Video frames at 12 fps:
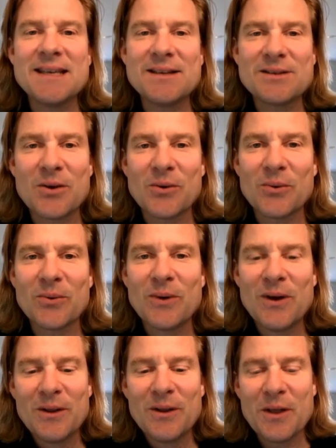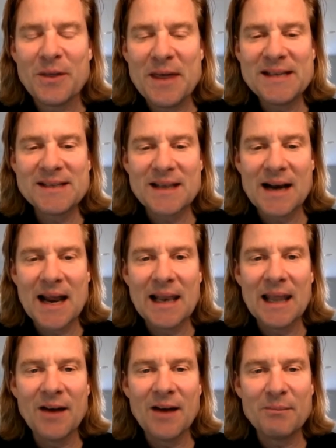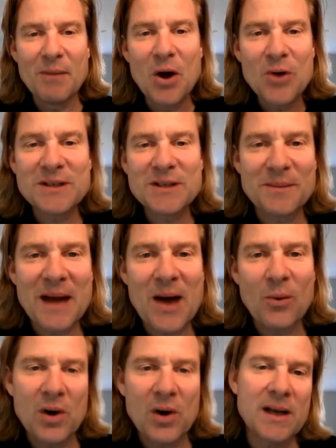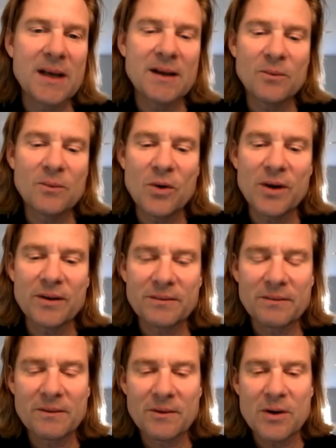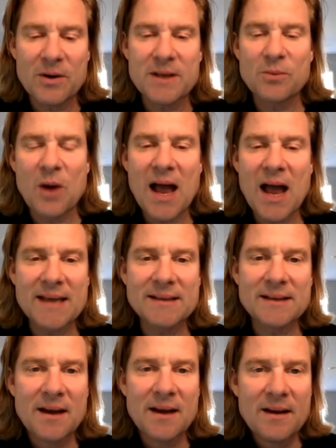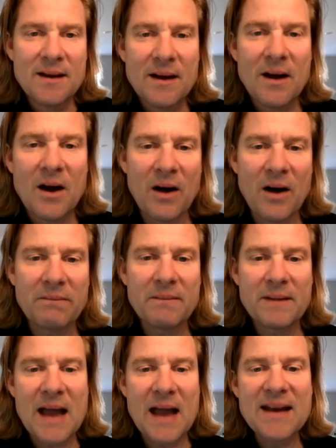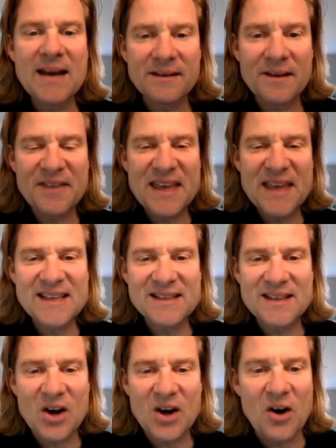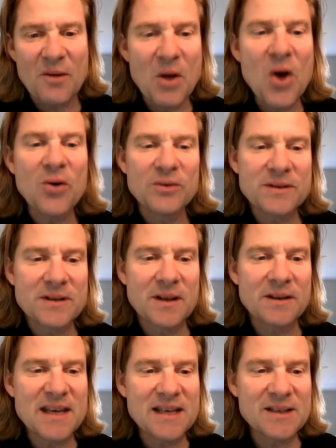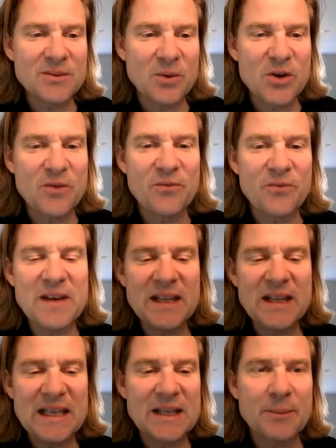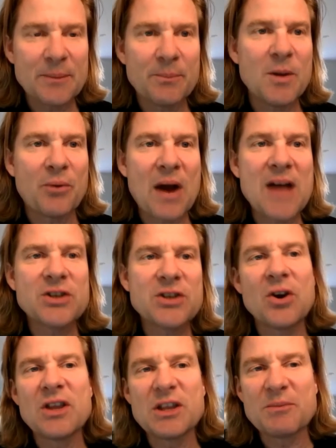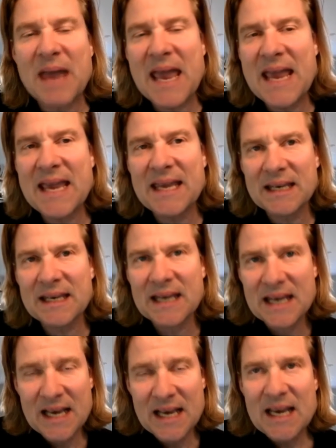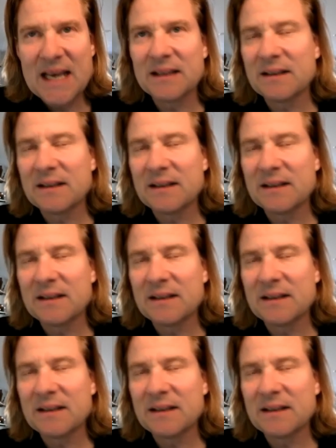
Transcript: So the things that I love most about working with Chris Wise are kind of the things that hurt most, the things where you're feeling the pressure and the pain and